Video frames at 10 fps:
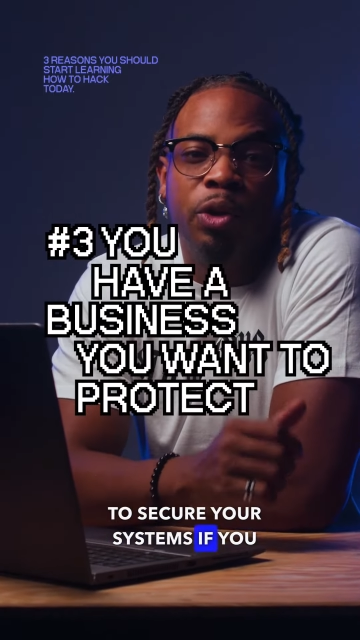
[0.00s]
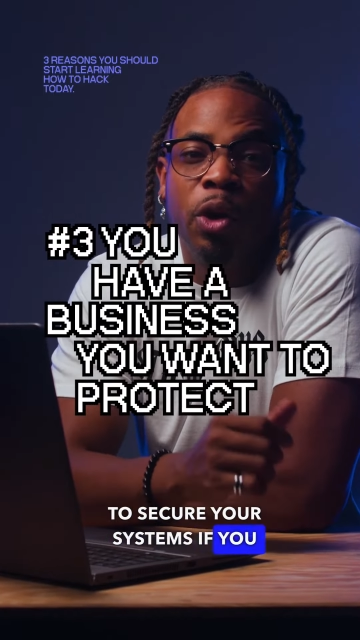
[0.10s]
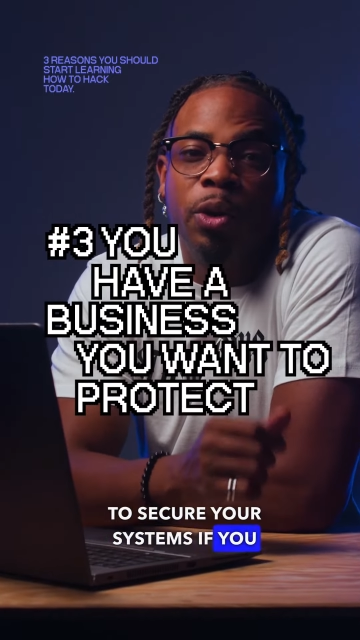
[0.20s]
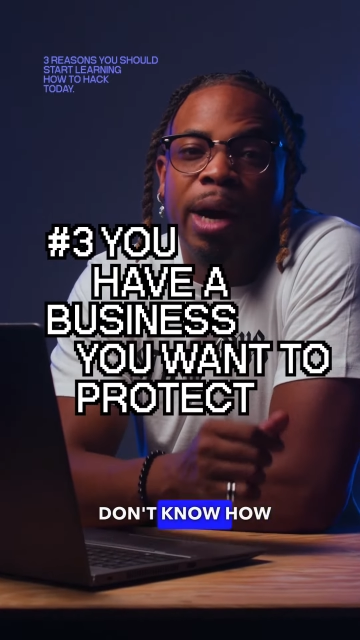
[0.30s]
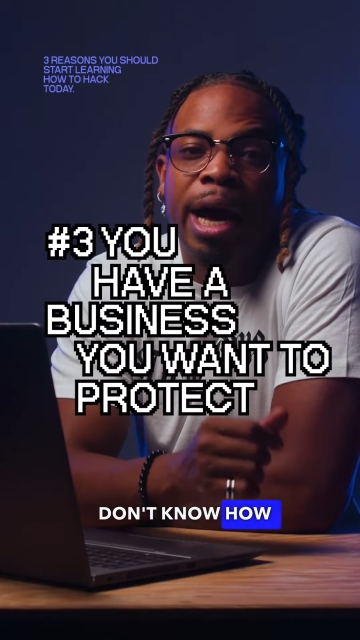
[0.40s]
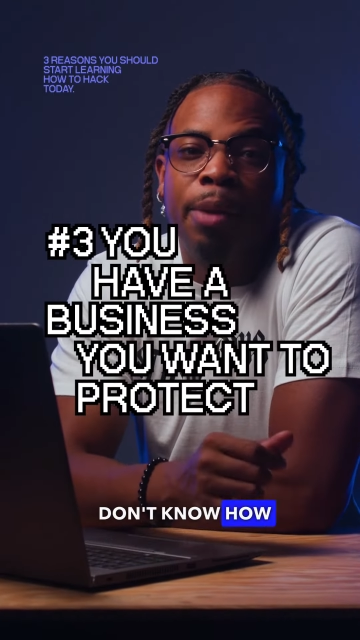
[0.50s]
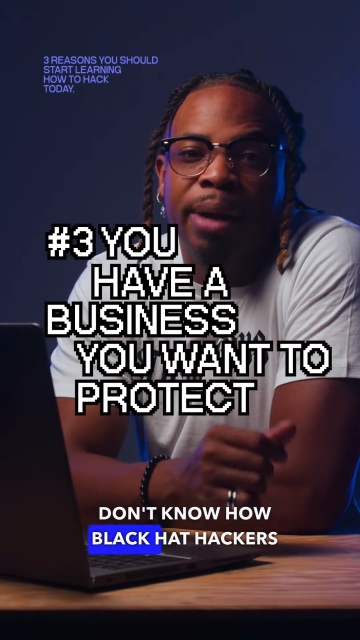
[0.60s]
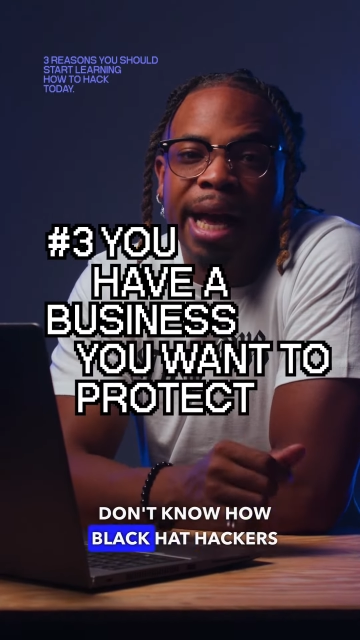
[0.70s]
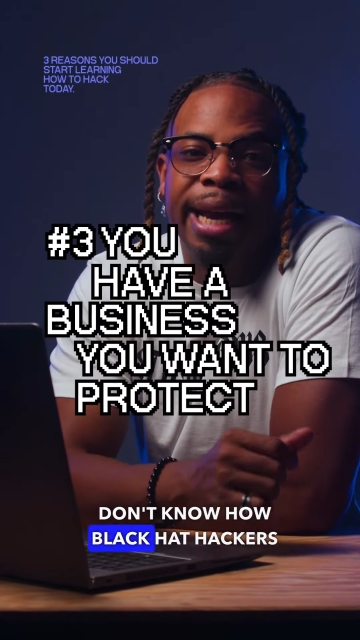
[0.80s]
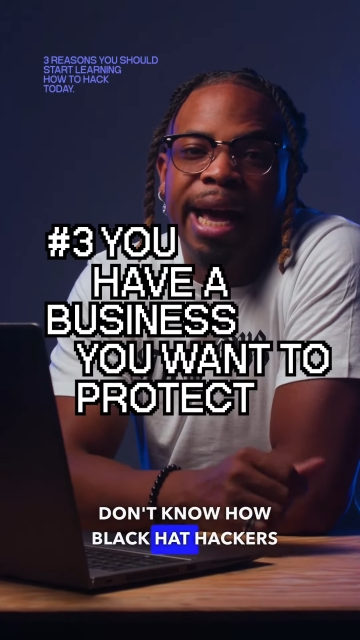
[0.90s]
don't know how
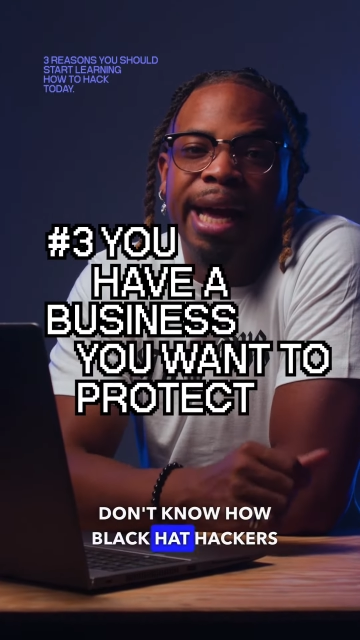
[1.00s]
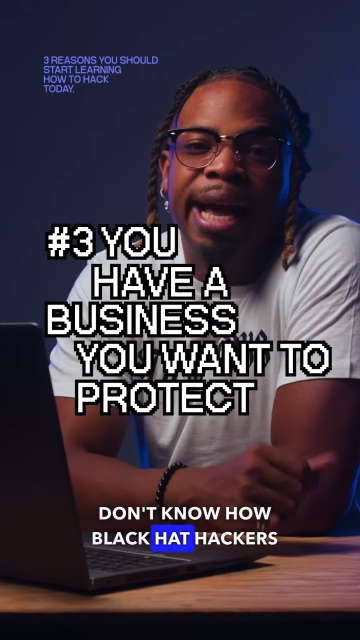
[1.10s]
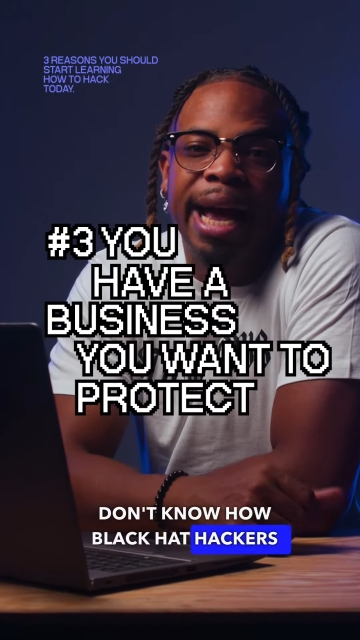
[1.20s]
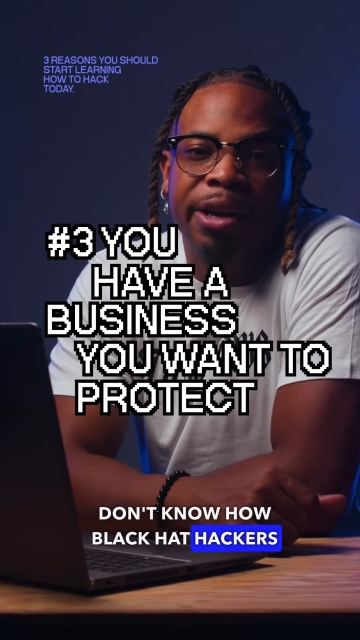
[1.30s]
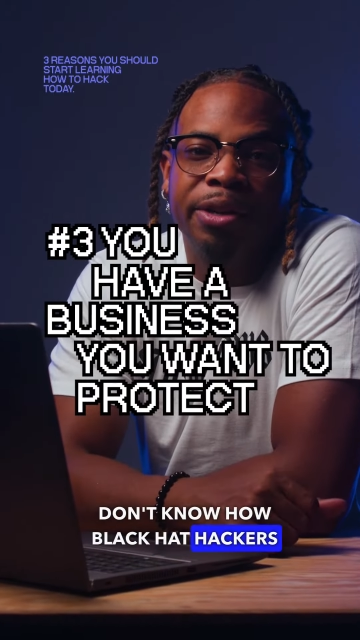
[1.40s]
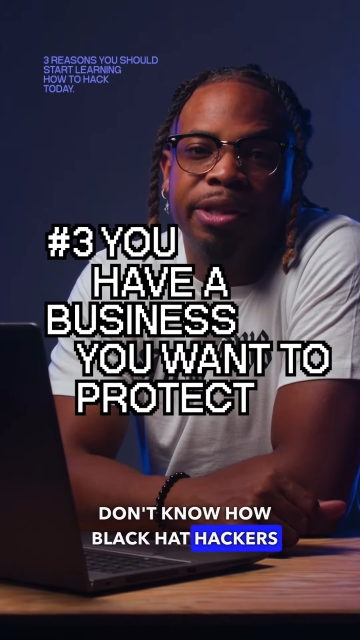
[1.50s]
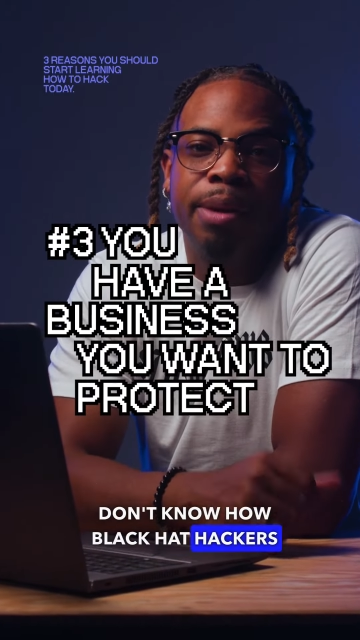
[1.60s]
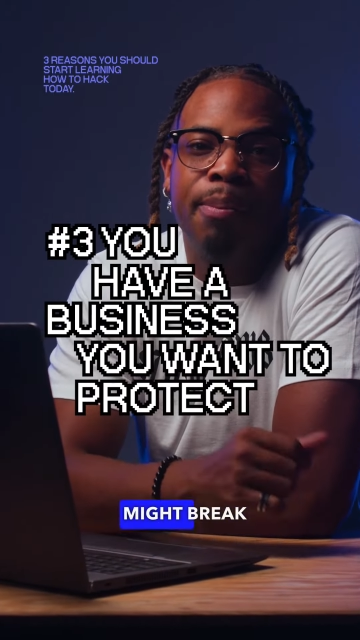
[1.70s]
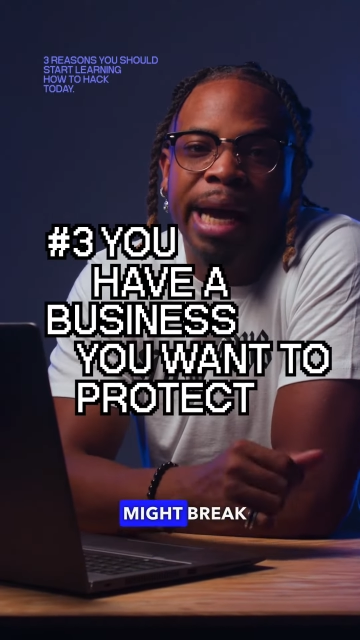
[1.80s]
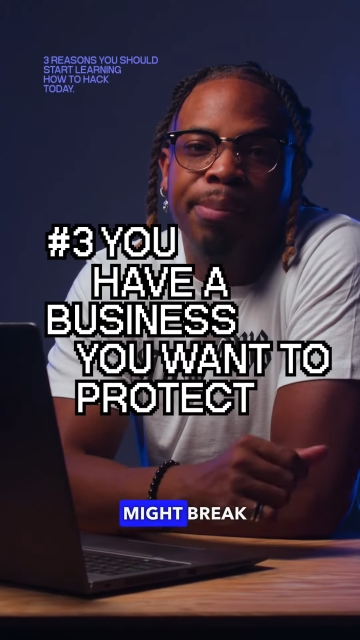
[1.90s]
black hat hackers
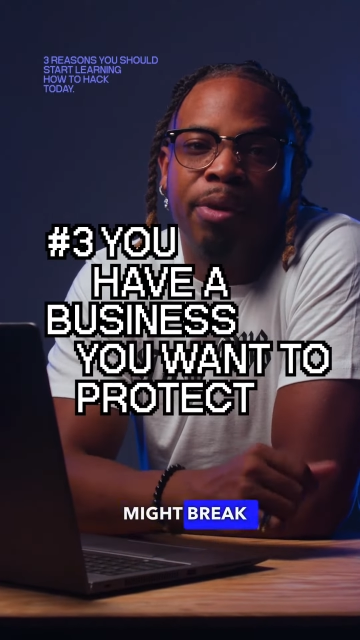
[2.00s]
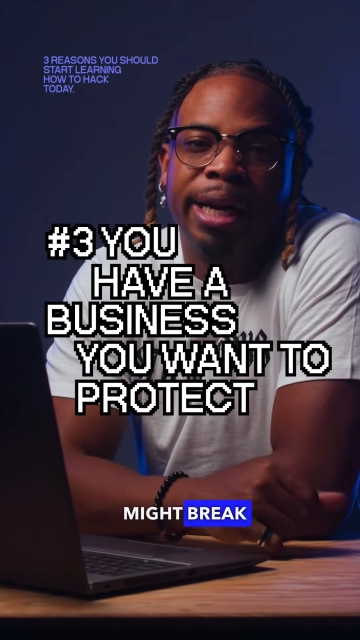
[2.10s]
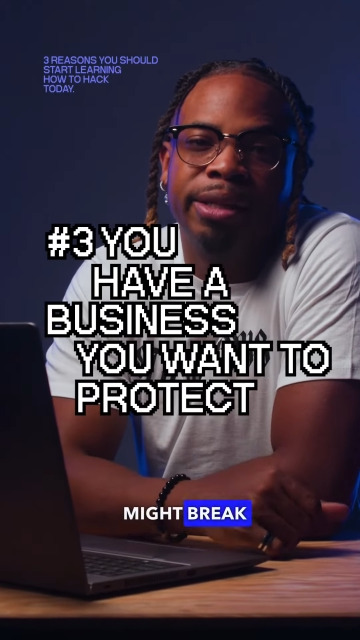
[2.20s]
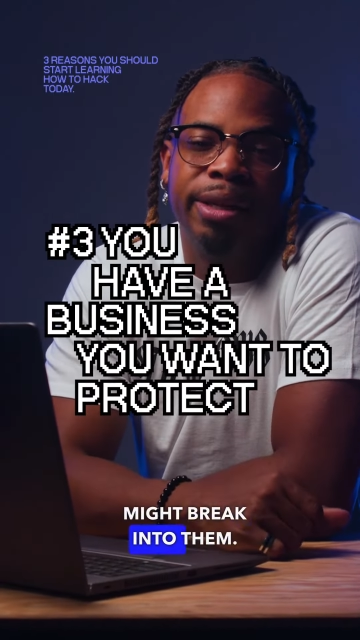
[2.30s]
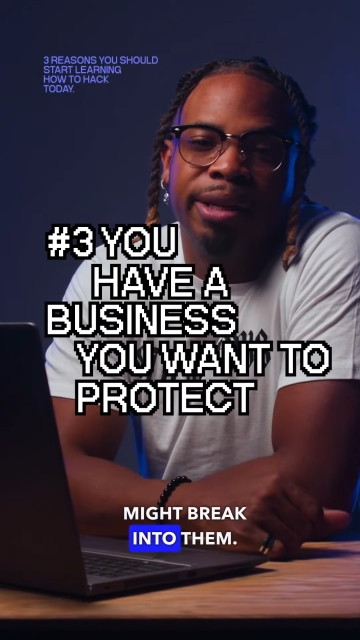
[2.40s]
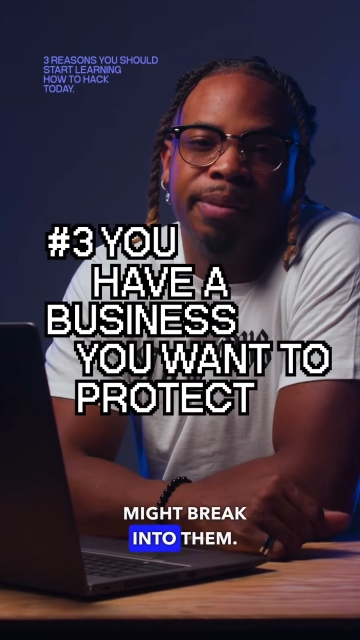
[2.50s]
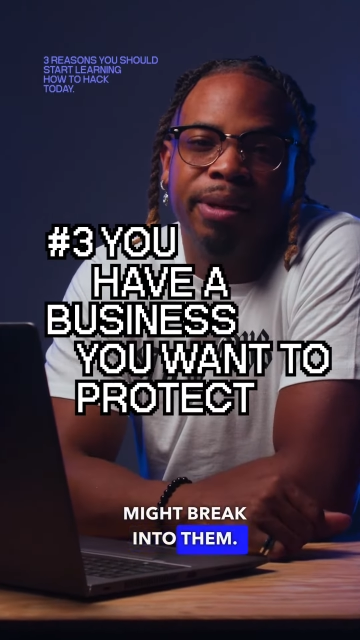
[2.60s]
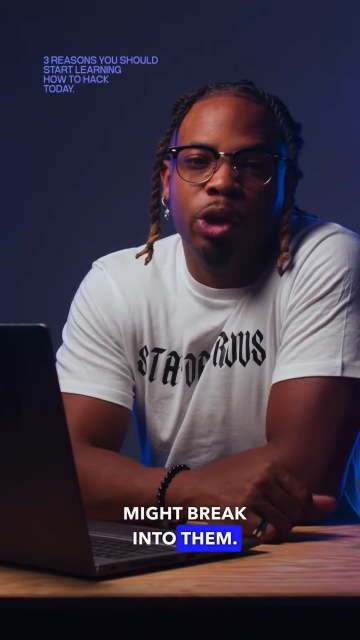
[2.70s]
might break into them.